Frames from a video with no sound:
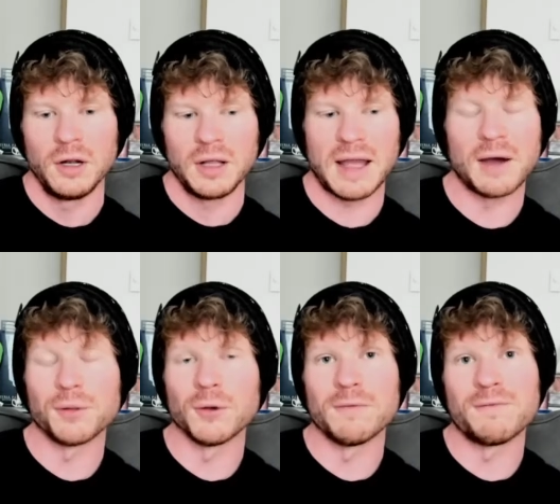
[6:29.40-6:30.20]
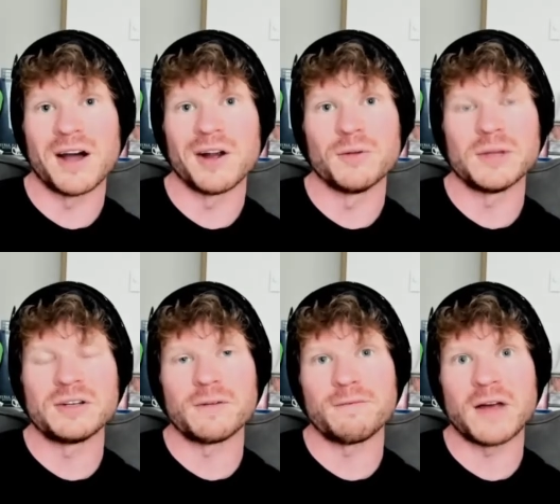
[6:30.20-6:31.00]
how their
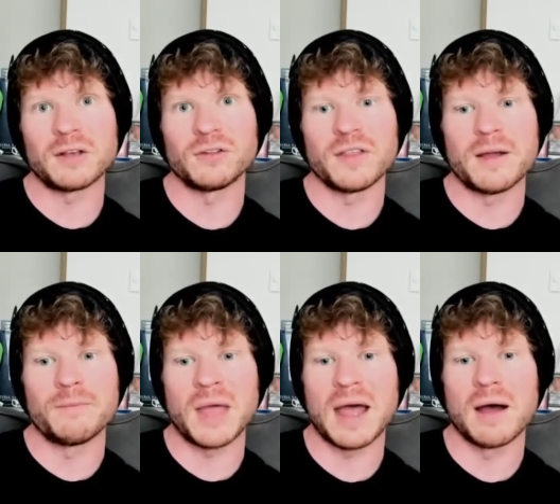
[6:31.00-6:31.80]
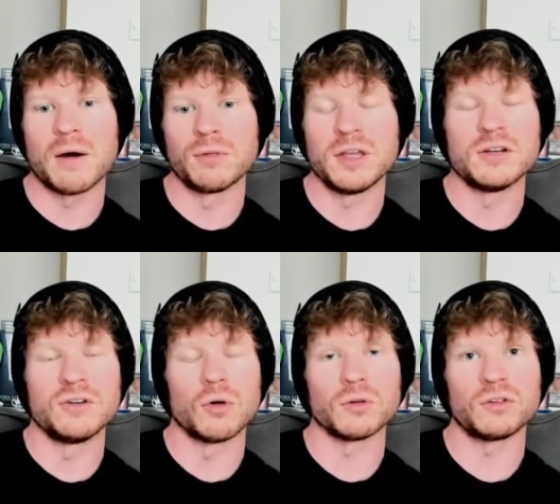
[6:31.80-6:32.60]
environment affects them, how the
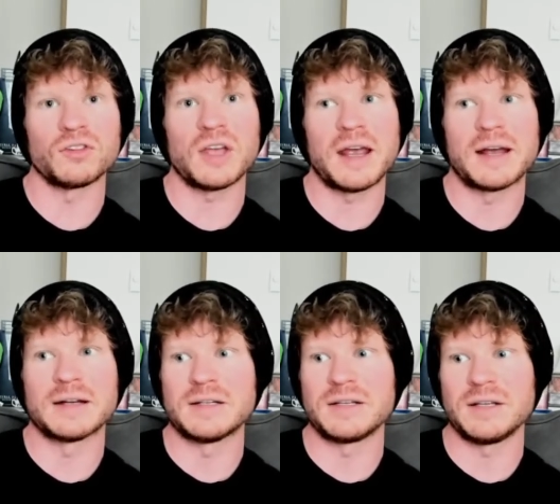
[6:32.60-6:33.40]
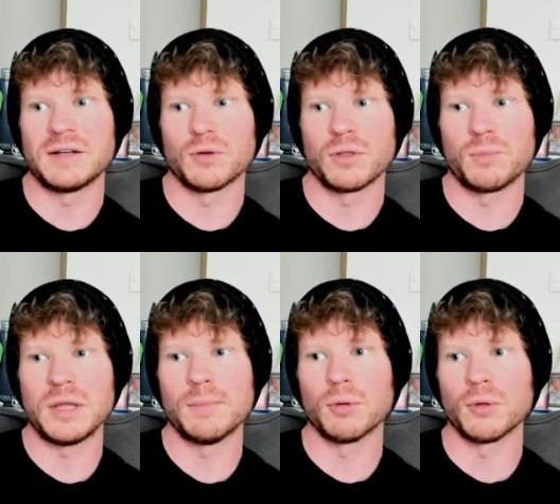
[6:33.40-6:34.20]
adults and, the
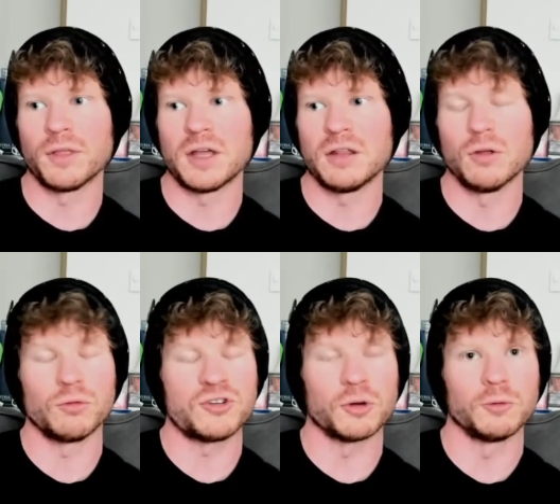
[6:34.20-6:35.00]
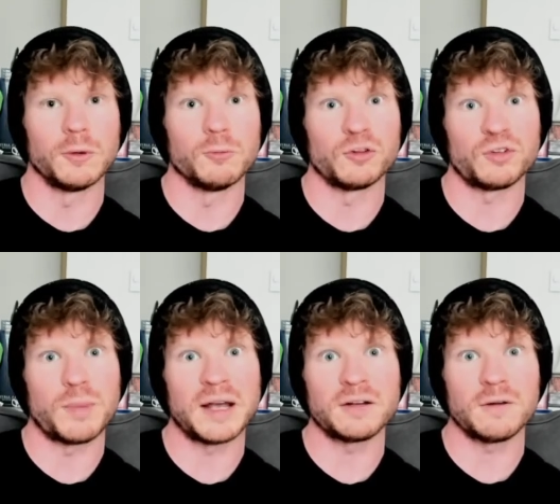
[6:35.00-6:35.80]
people that those children
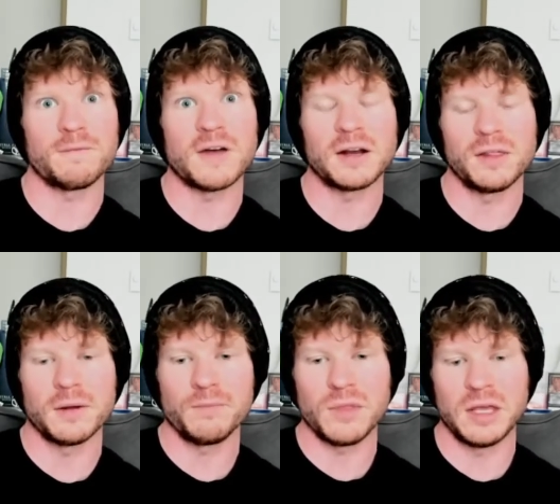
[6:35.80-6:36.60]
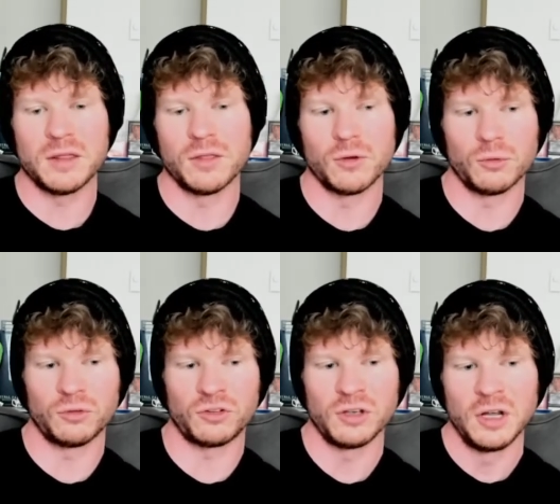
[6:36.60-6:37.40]
respect affect them in
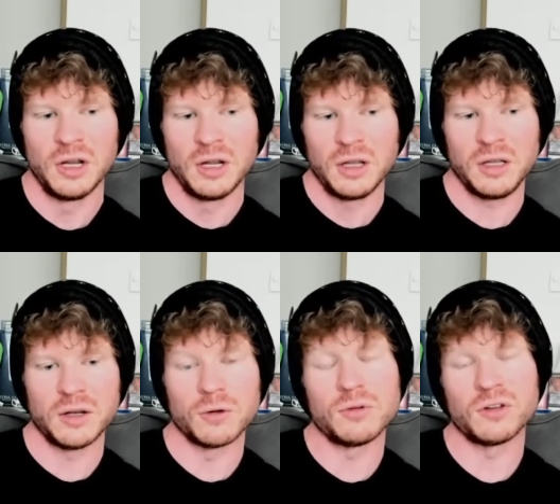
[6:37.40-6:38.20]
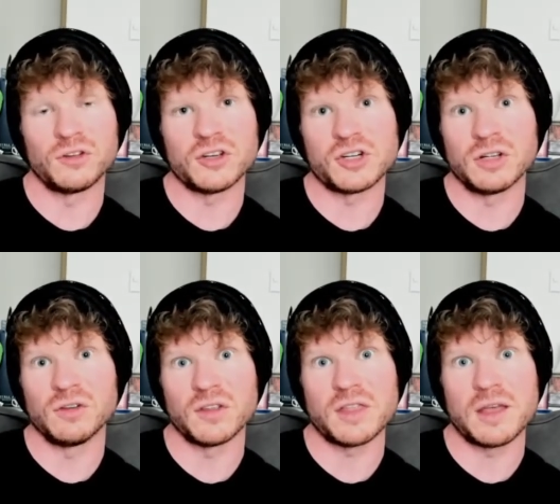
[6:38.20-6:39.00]
those,
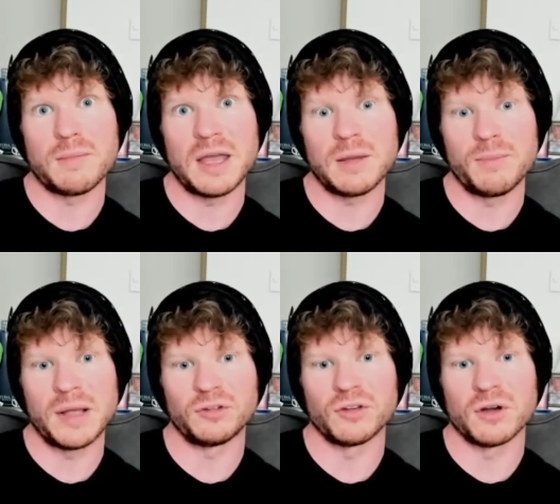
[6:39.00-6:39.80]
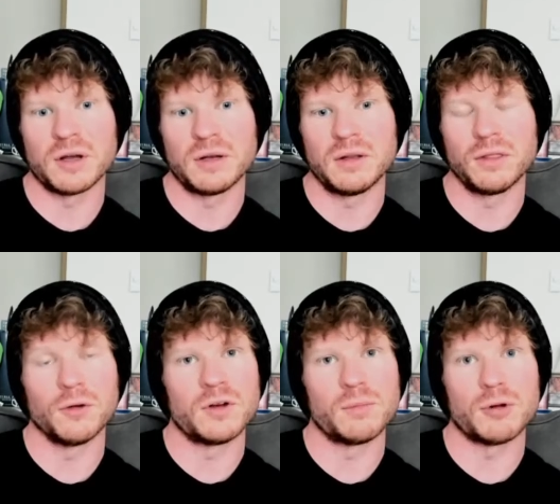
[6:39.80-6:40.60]
decisions that they make based on
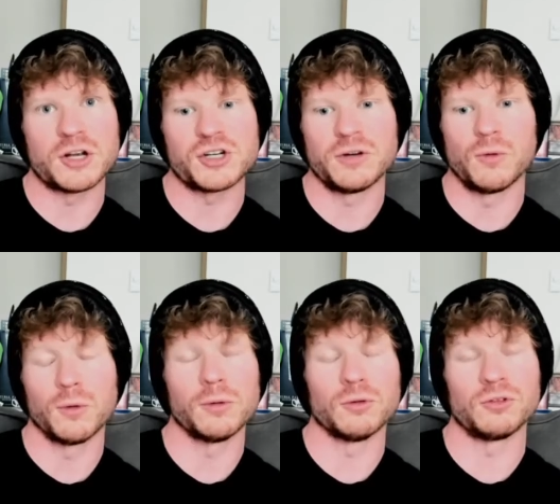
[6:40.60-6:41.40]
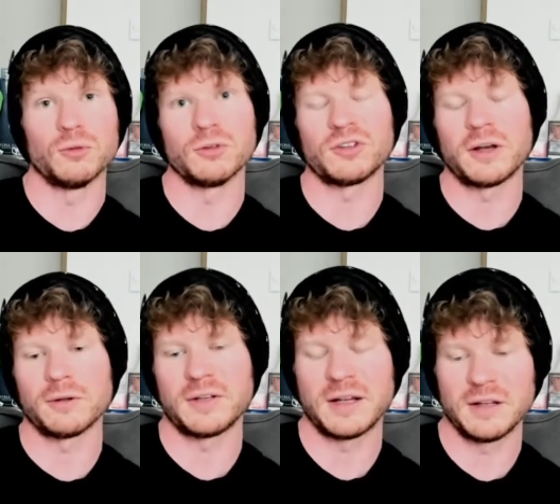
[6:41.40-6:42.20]
their depression or their suicidal
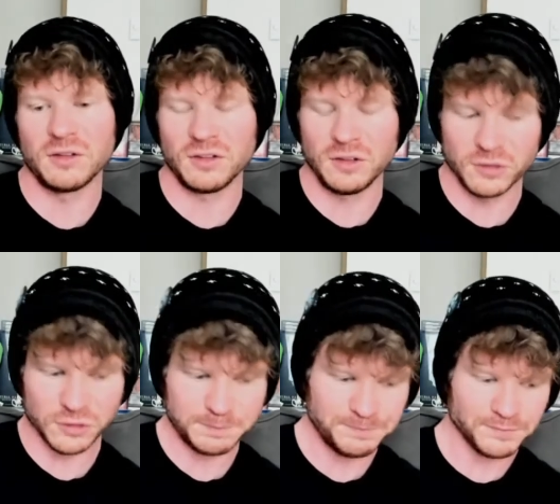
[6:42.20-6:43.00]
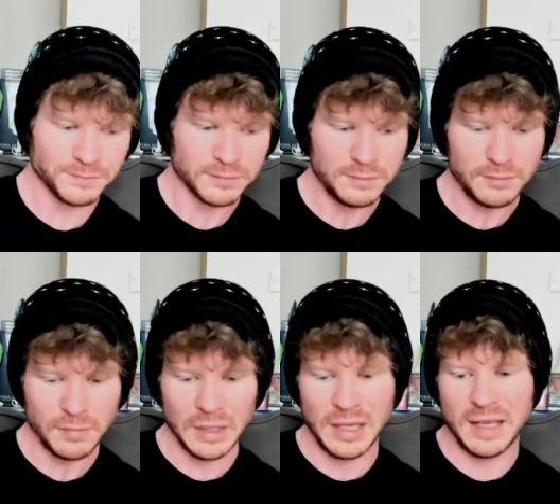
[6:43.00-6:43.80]
tendencies.
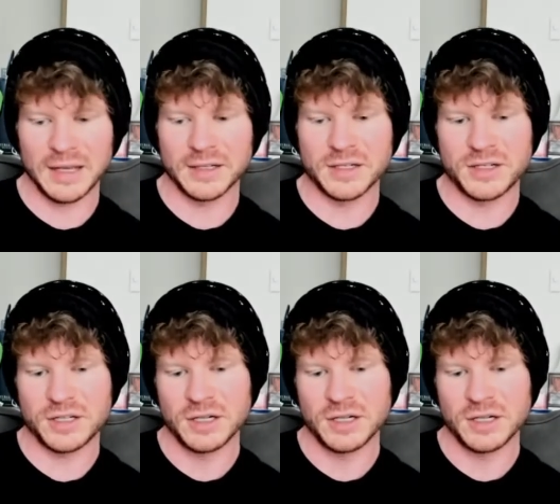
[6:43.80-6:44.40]
And